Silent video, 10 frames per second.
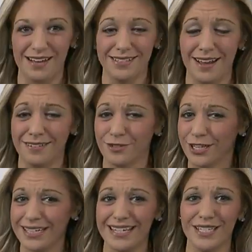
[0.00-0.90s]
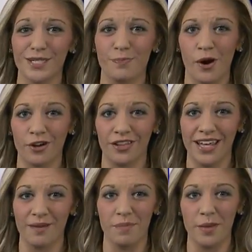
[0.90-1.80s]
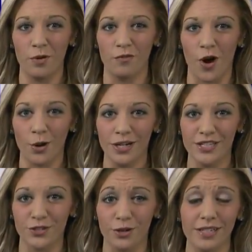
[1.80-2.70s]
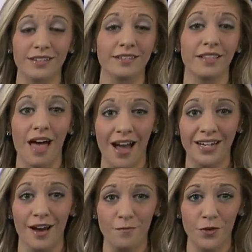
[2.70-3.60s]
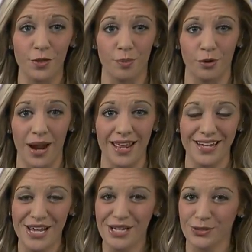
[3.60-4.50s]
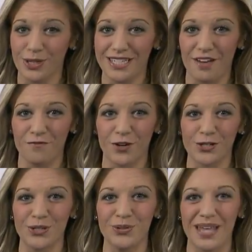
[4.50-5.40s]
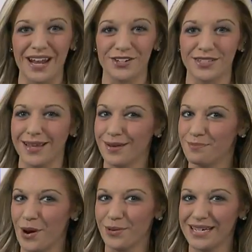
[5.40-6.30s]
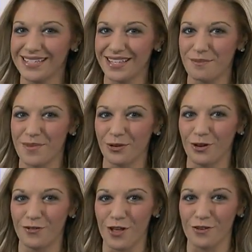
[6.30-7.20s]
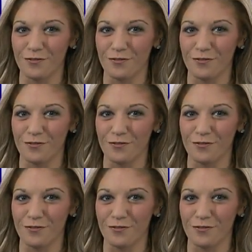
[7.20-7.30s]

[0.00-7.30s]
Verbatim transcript: Downtown really is sparkling and people have already started to line up for the parade. 27 First News anchor Stan Boney is in the middle of all the